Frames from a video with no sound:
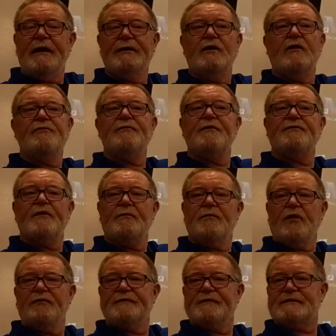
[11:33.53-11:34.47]
I know that they're
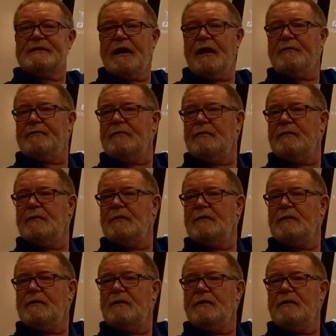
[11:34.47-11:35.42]
both the same.
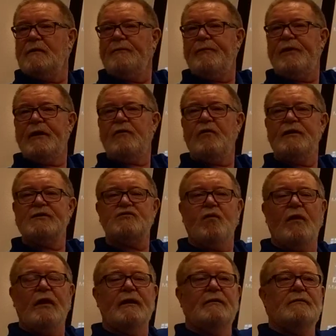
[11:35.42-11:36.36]
Pick which
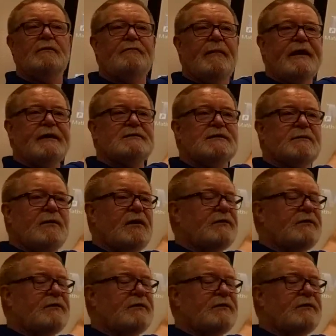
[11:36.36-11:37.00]
one makes the